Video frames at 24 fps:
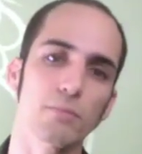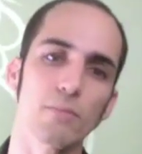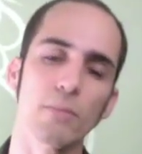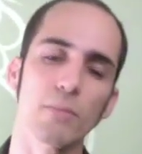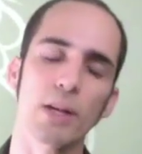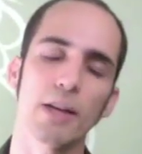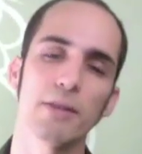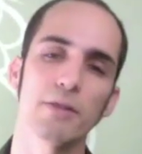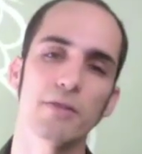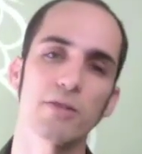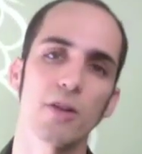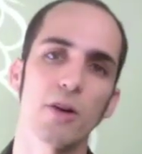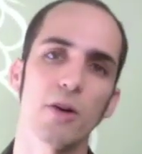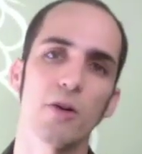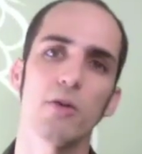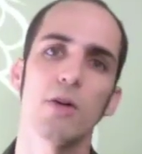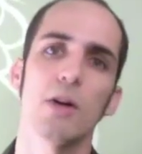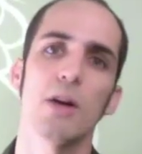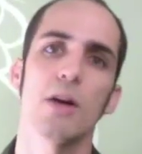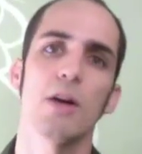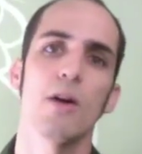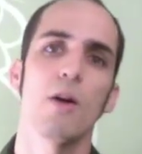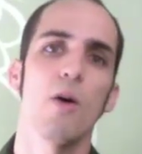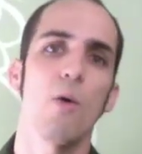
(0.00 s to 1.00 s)
And so
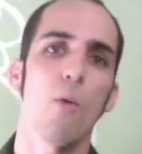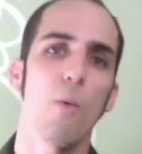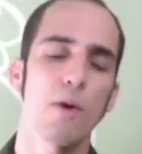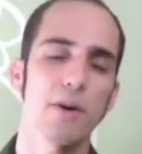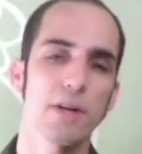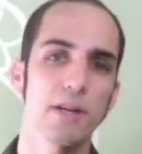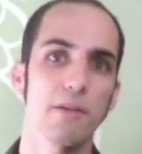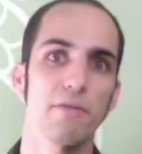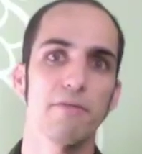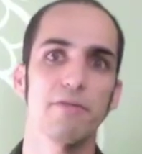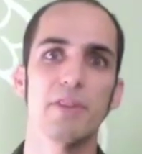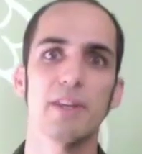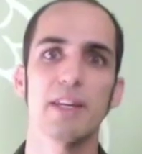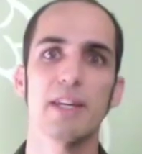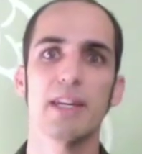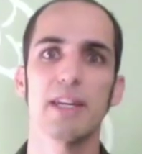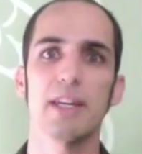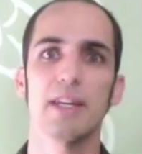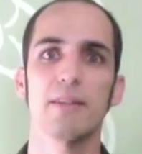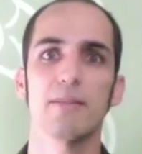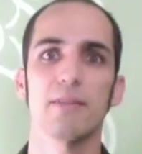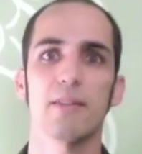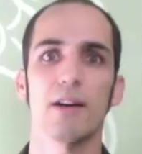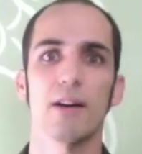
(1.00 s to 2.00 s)
one of
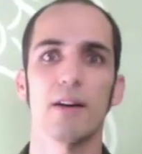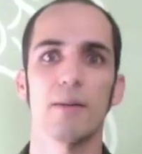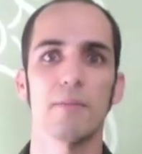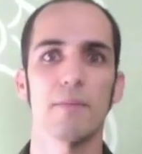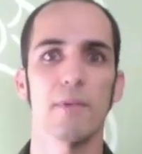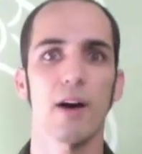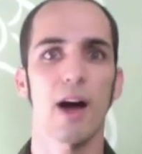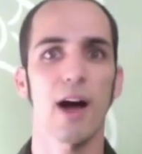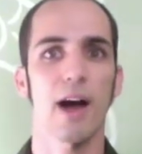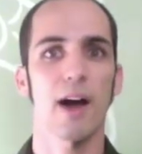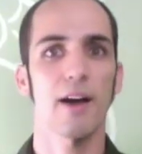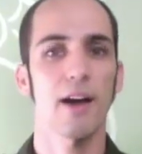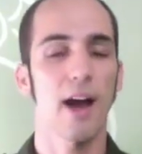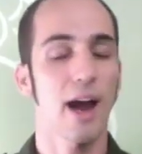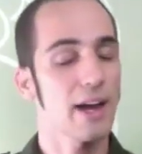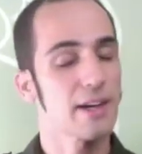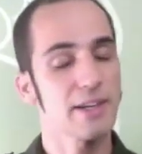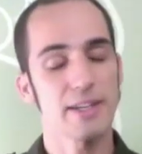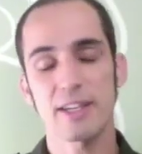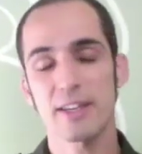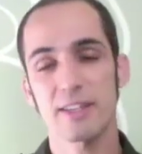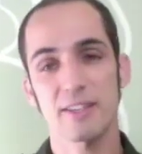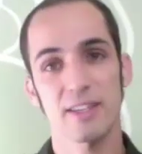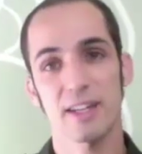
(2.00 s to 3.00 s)
the
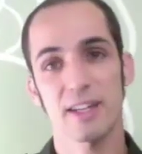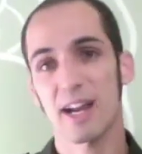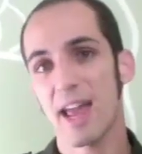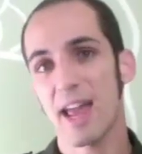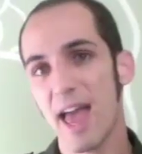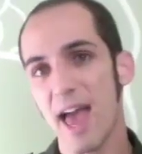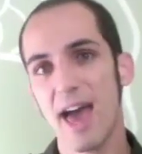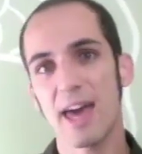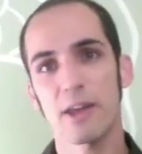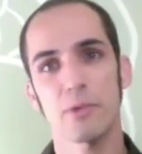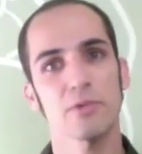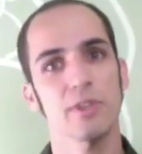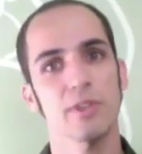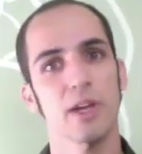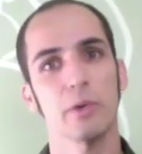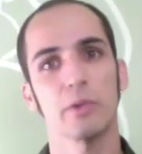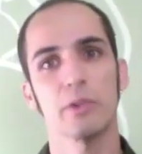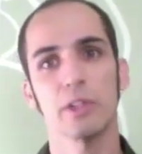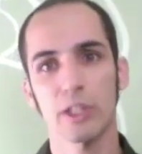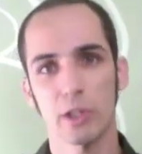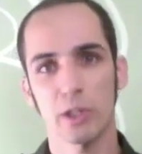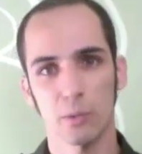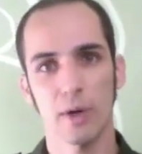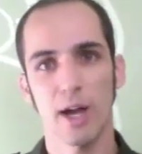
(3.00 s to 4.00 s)
ideas that I had was I would
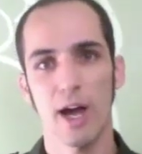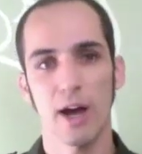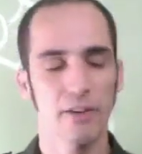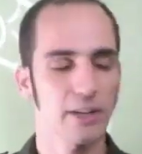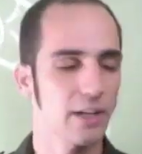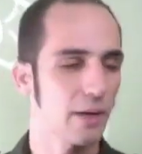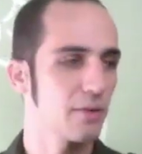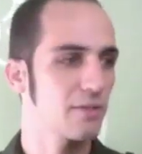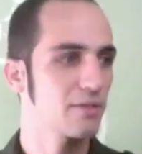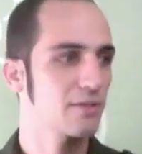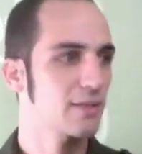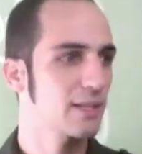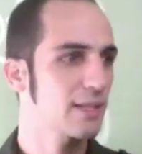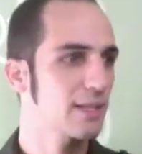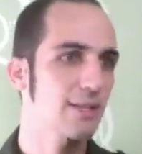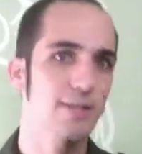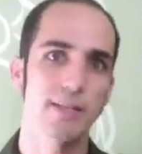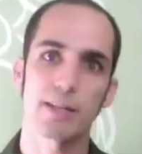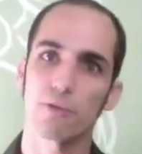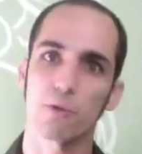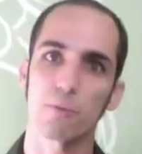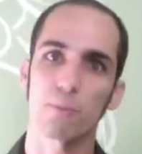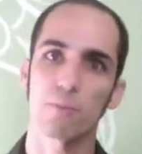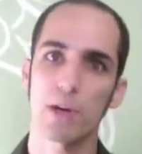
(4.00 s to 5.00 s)
look around and I would see these
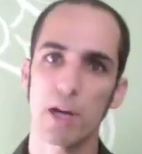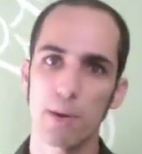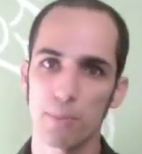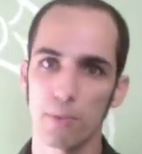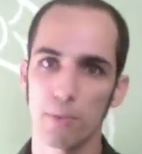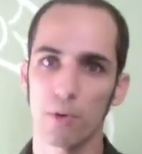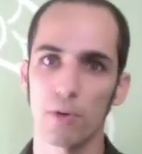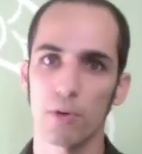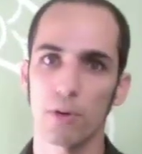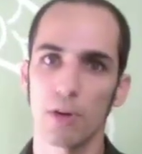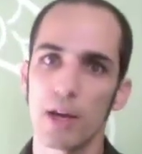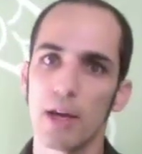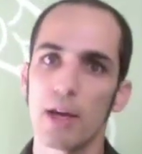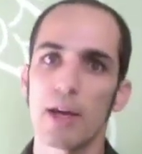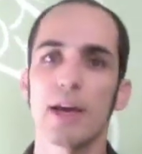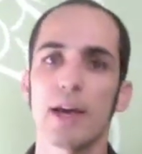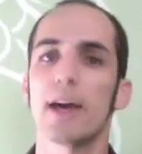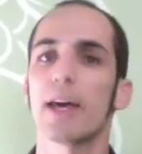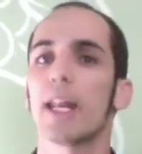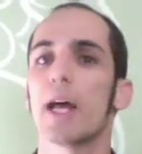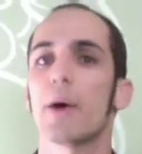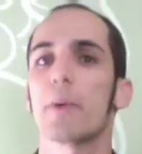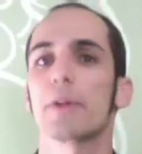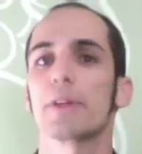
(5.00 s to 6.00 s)
different people,
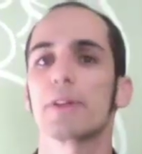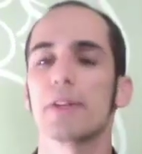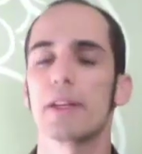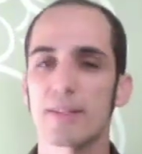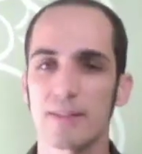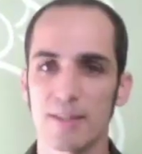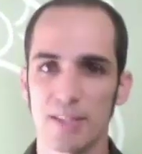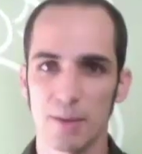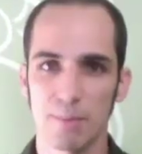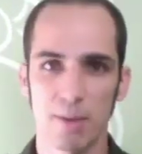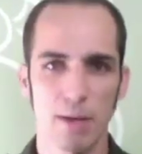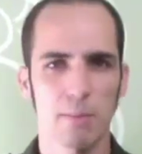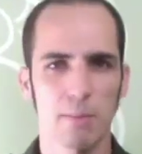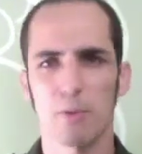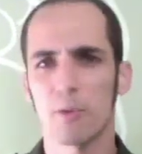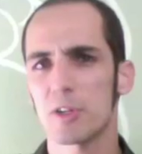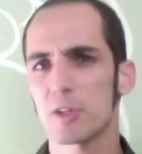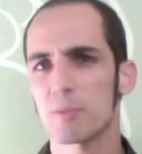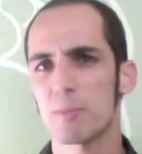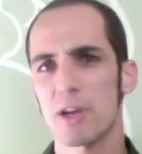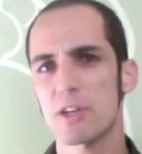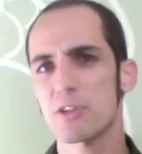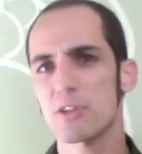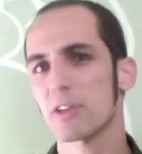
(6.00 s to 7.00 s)
and I would listen to people,
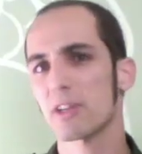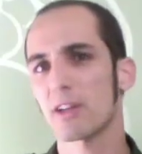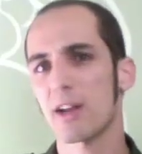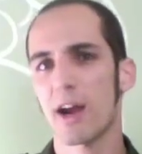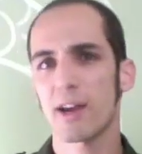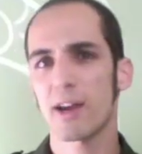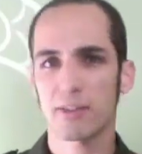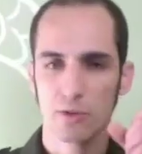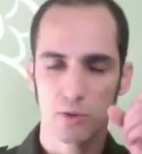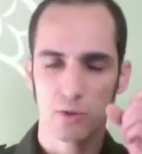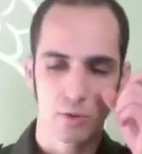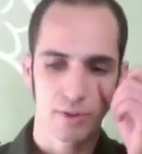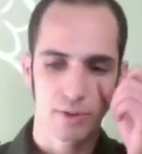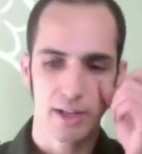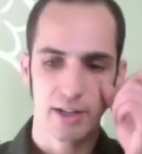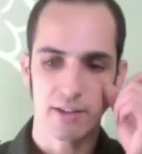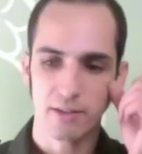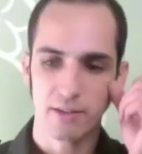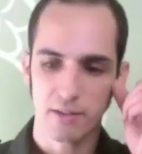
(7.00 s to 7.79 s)
especially in high school.